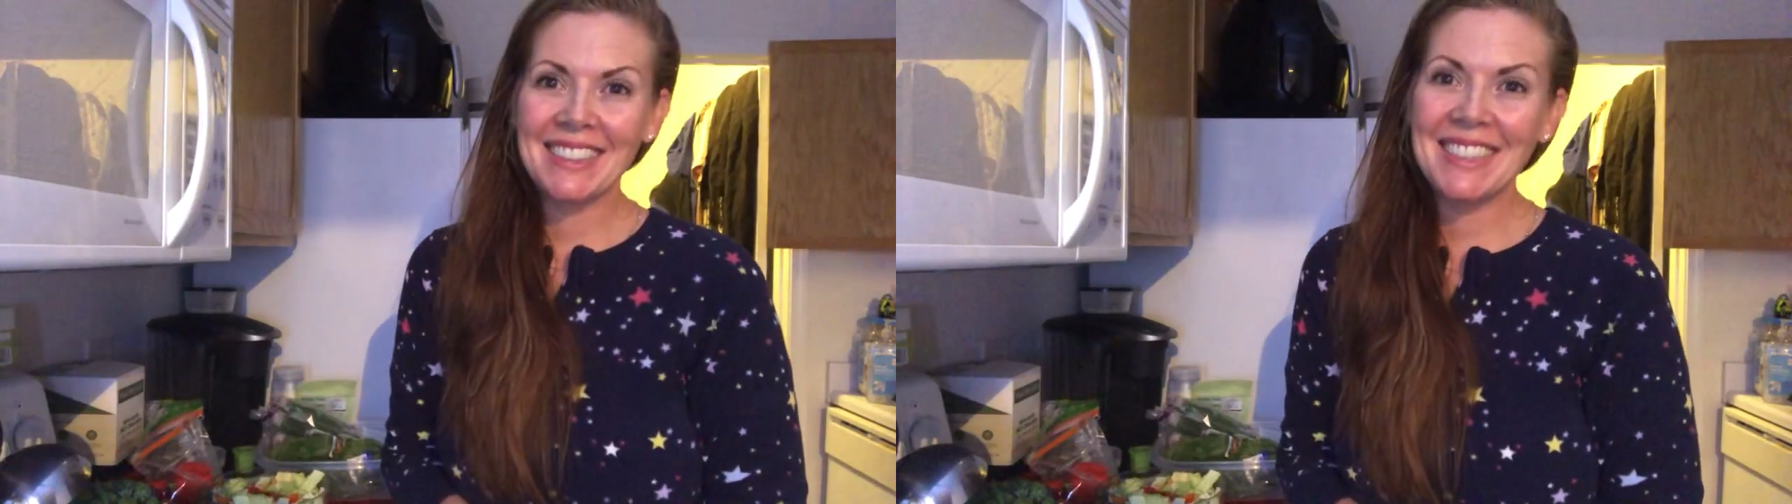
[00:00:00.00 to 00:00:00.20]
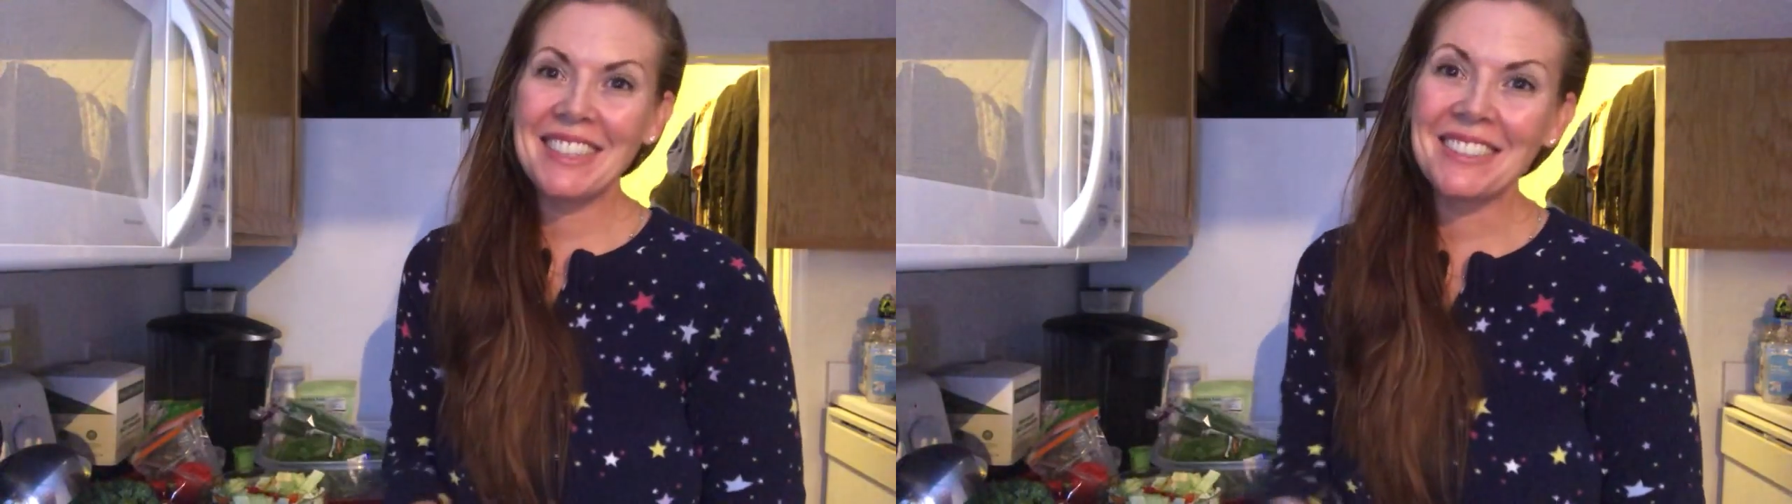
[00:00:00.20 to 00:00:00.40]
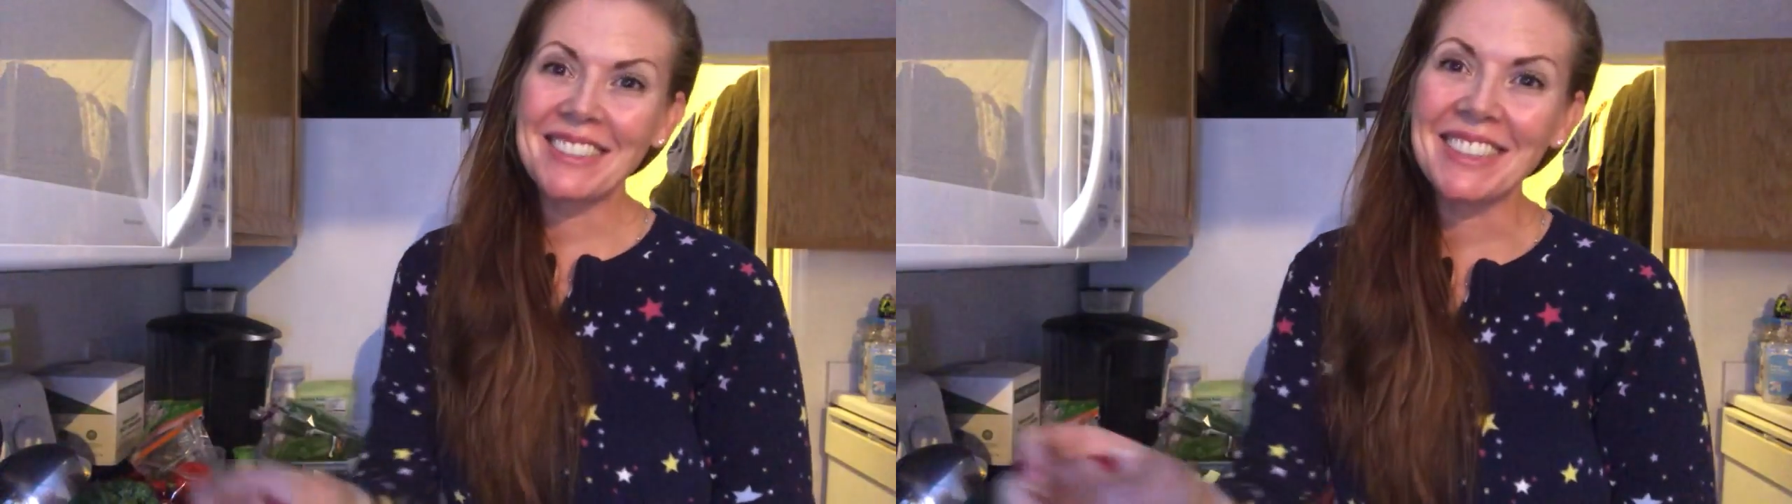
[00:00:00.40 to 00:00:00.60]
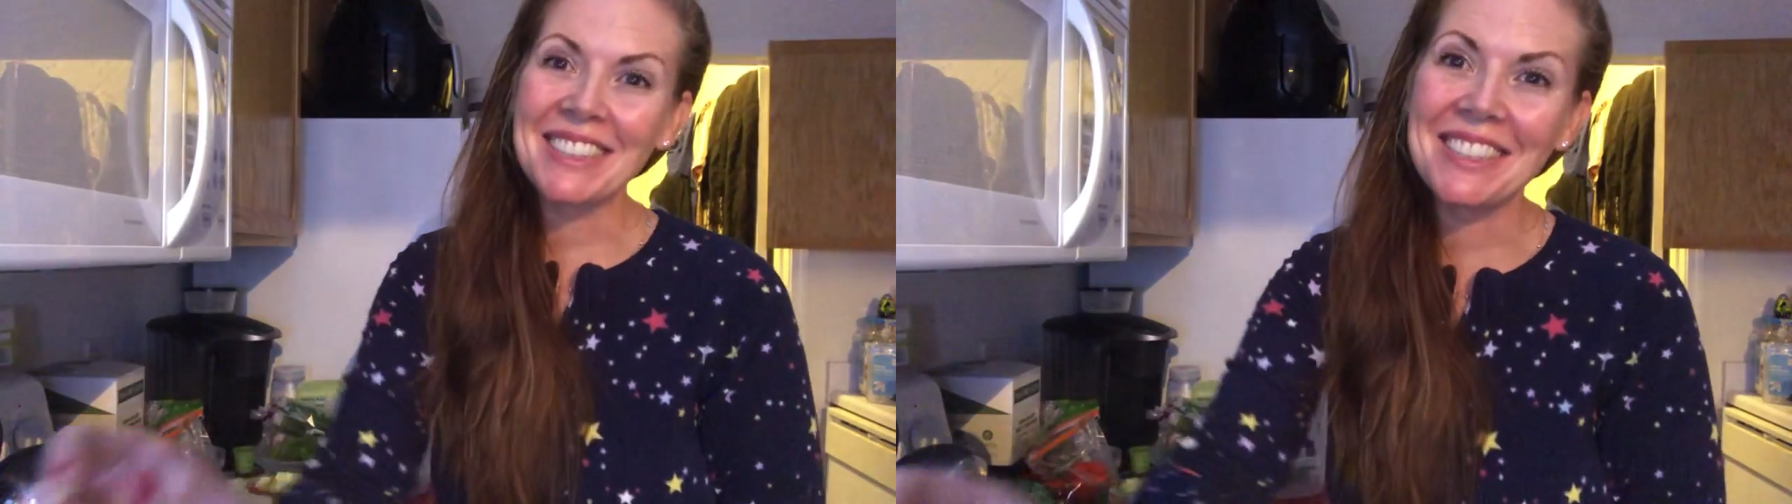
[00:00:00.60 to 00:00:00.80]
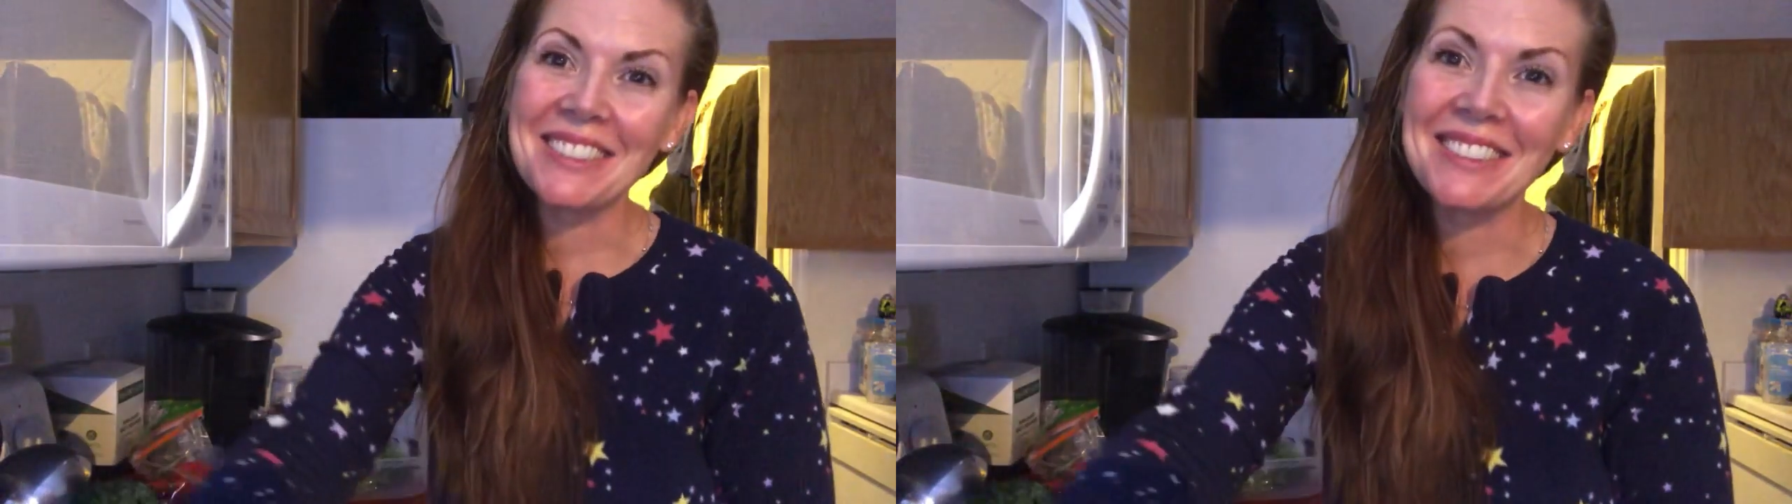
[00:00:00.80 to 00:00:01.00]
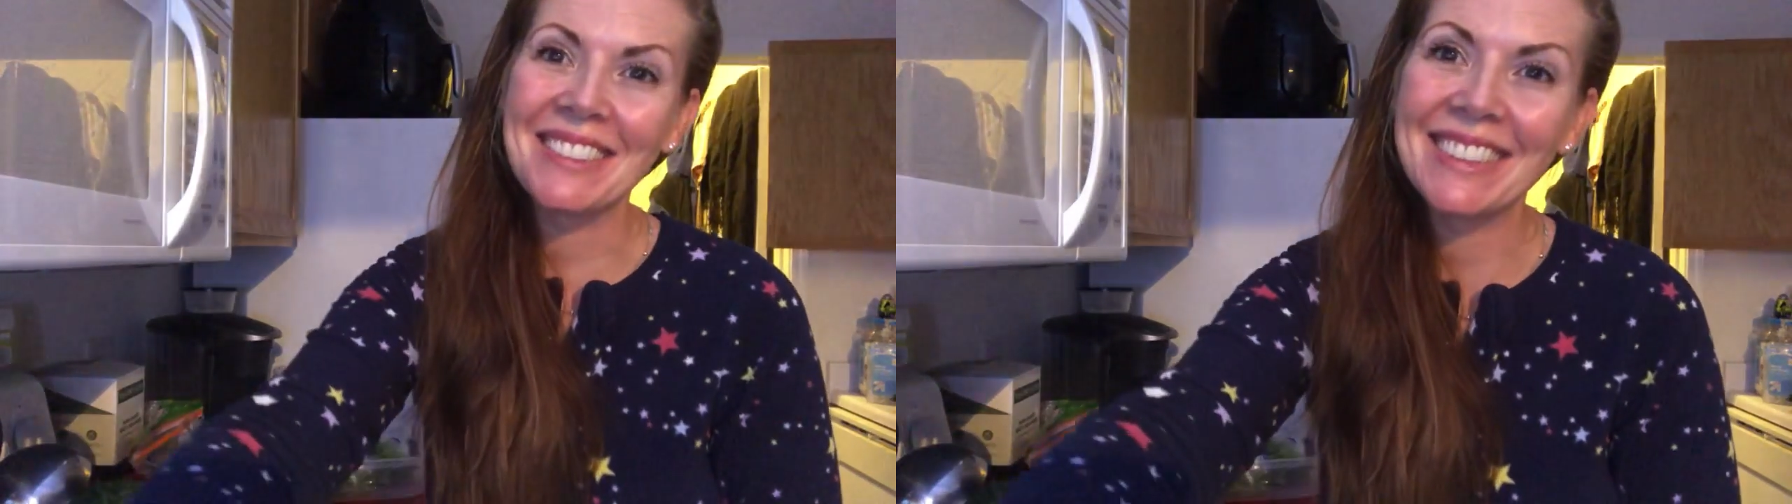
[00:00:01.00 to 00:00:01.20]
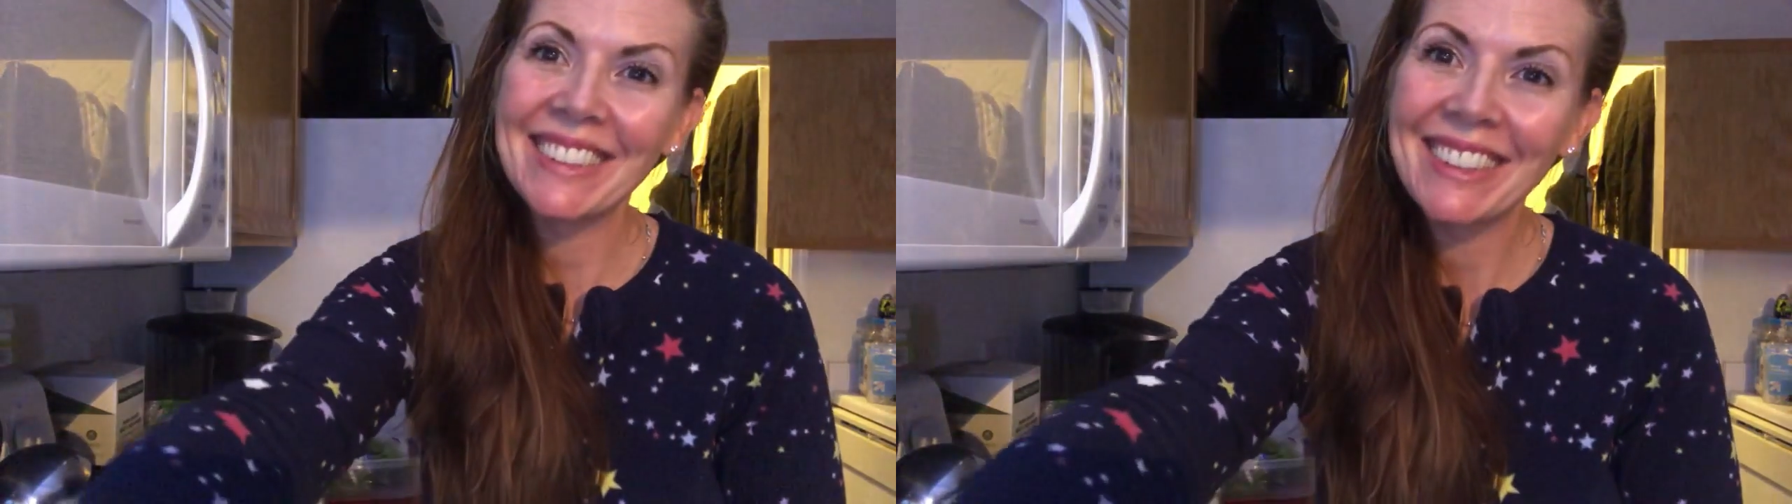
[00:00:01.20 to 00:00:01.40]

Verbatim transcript: See you real soon.